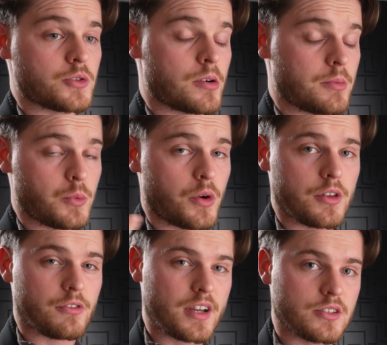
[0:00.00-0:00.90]
Was probably one of
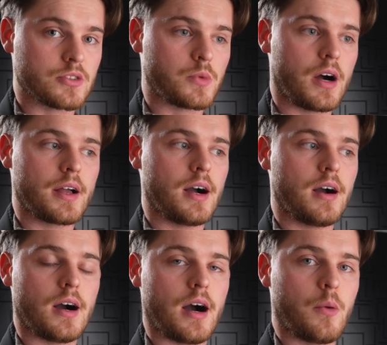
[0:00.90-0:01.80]
the reasons why
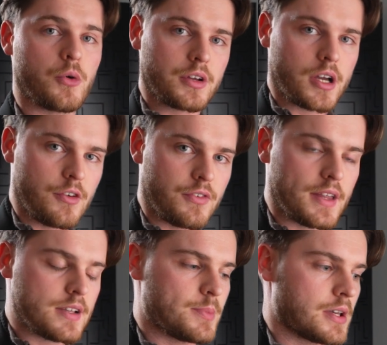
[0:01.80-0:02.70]
I wouldn't go for
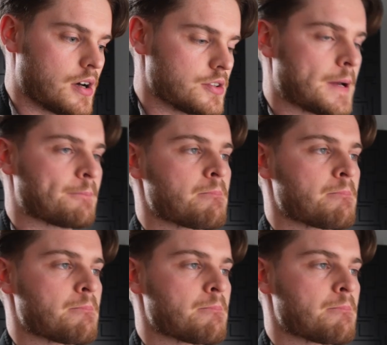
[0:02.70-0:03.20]
this, because